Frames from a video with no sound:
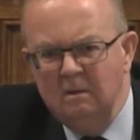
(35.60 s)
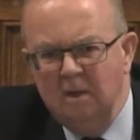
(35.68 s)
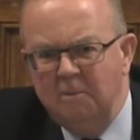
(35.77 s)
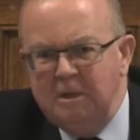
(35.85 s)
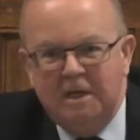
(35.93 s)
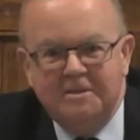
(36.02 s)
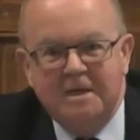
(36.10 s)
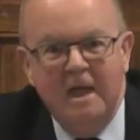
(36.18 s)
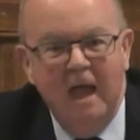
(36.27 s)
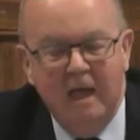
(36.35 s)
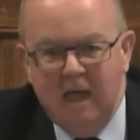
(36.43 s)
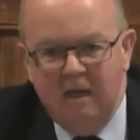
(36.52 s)
I mean,
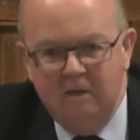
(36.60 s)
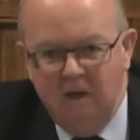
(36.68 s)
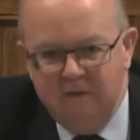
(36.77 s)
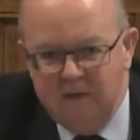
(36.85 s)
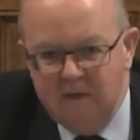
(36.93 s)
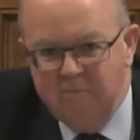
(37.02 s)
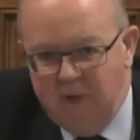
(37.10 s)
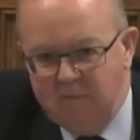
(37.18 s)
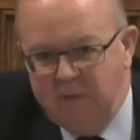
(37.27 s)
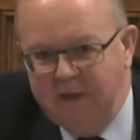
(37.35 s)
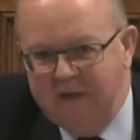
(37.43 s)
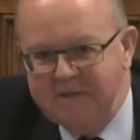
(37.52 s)
I think the
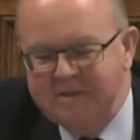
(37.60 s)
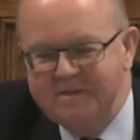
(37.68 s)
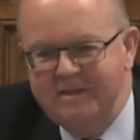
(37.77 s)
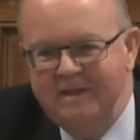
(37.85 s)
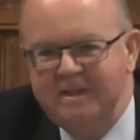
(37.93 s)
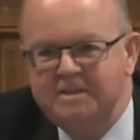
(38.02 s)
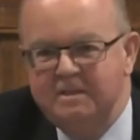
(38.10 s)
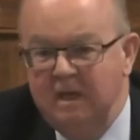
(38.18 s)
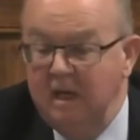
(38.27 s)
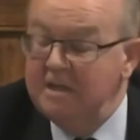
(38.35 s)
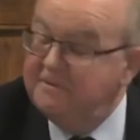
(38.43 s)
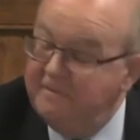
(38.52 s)
public is
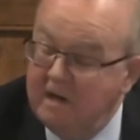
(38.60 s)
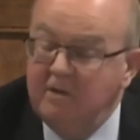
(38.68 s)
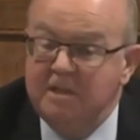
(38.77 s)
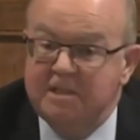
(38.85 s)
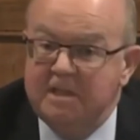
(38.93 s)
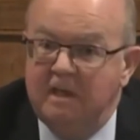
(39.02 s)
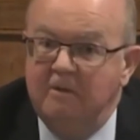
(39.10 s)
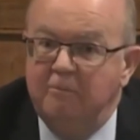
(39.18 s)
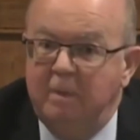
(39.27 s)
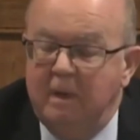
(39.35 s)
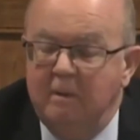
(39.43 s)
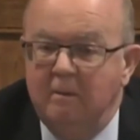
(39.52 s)
very sick
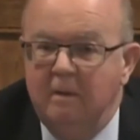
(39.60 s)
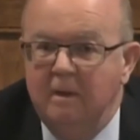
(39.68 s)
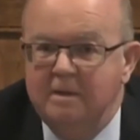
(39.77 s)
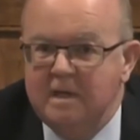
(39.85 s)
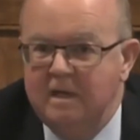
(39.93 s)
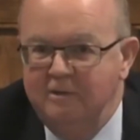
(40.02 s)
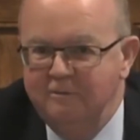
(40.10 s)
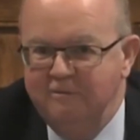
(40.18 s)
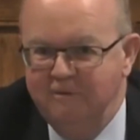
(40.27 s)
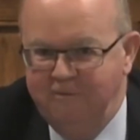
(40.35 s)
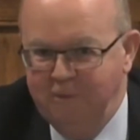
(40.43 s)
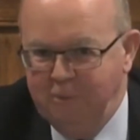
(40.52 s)
of being taken
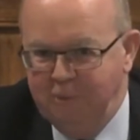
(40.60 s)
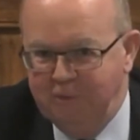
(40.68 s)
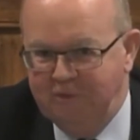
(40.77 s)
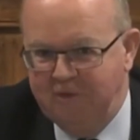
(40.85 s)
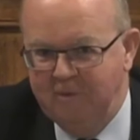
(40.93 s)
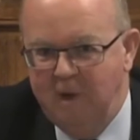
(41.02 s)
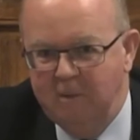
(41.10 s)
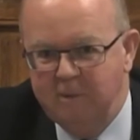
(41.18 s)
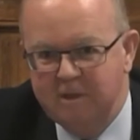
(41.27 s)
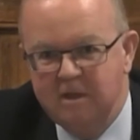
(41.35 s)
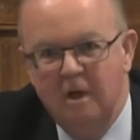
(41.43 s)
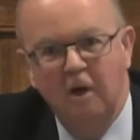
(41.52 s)
for fools at the
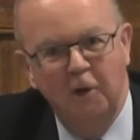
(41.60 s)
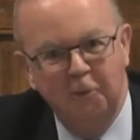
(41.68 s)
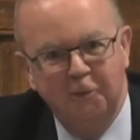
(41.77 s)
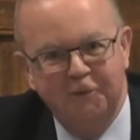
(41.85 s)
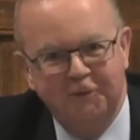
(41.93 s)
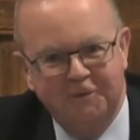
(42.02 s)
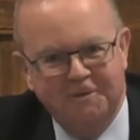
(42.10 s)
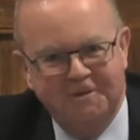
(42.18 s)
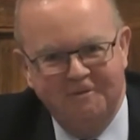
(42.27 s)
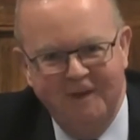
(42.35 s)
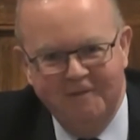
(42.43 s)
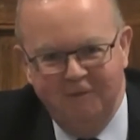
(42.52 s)
moment on all sorts
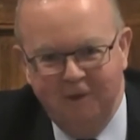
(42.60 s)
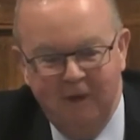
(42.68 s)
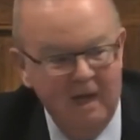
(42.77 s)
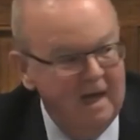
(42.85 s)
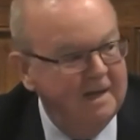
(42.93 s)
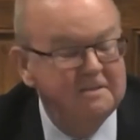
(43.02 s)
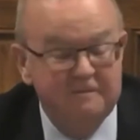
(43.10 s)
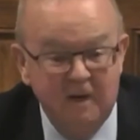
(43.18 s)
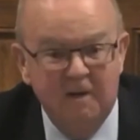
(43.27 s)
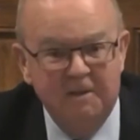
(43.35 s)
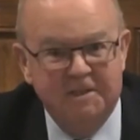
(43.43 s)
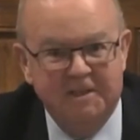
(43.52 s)
of level, and it's
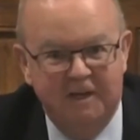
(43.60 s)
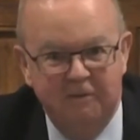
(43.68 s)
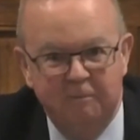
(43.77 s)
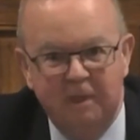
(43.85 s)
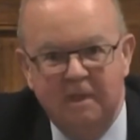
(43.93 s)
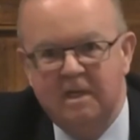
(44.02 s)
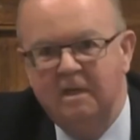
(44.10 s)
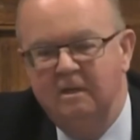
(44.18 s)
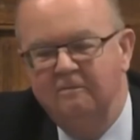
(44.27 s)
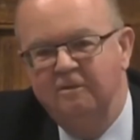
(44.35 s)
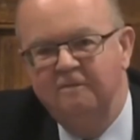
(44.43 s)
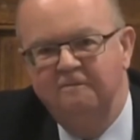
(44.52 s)
very sick of being
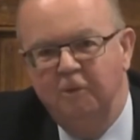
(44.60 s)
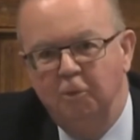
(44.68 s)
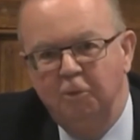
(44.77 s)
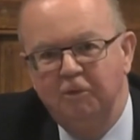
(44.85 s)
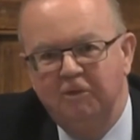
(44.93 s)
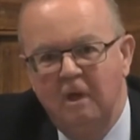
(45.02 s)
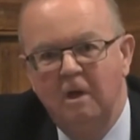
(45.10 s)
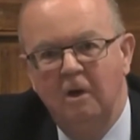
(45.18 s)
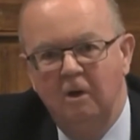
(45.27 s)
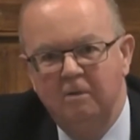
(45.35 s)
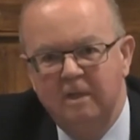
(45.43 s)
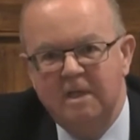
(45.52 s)
taken for fools
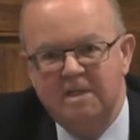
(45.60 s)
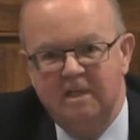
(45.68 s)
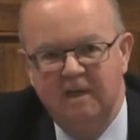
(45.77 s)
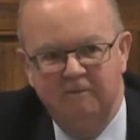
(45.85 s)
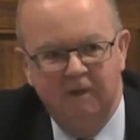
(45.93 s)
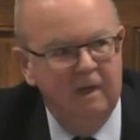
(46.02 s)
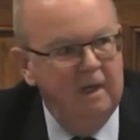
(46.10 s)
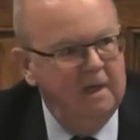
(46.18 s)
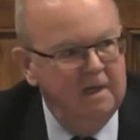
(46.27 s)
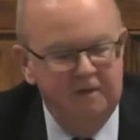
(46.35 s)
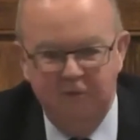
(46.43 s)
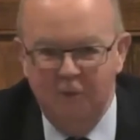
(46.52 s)
on this level.
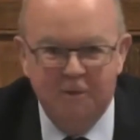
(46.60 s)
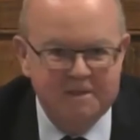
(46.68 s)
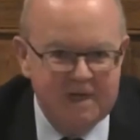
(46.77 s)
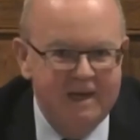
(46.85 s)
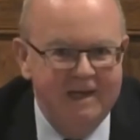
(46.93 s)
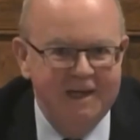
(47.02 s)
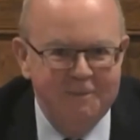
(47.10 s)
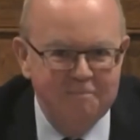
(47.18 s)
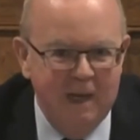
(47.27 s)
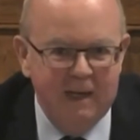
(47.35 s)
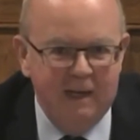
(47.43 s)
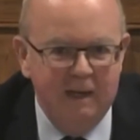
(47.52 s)
If you're taking
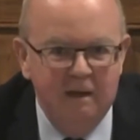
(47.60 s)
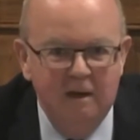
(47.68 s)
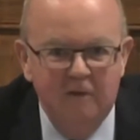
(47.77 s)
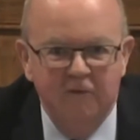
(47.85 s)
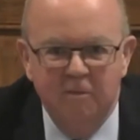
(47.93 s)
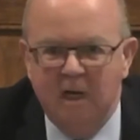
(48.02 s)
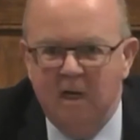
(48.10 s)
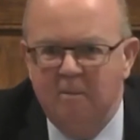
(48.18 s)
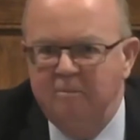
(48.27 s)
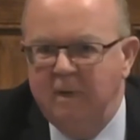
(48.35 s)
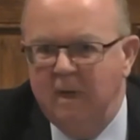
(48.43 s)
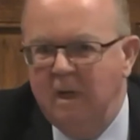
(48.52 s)
money from a
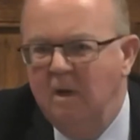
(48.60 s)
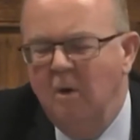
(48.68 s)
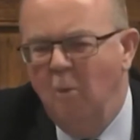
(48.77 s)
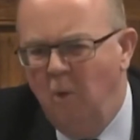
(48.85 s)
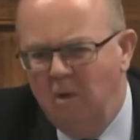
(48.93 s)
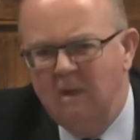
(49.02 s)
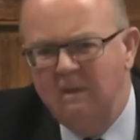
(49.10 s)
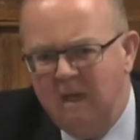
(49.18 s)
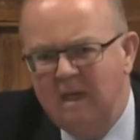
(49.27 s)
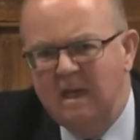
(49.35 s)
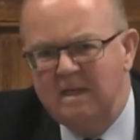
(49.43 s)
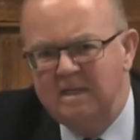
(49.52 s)
company, what are they
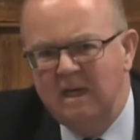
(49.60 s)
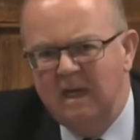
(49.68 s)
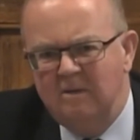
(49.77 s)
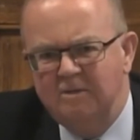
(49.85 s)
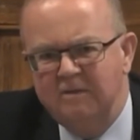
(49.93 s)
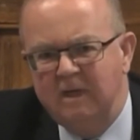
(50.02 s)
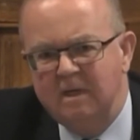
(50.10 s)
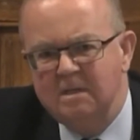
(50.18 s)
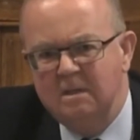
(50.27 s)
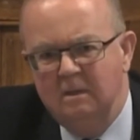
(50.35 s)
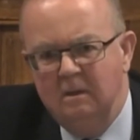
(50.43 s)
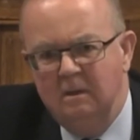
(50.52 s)
getting out of it?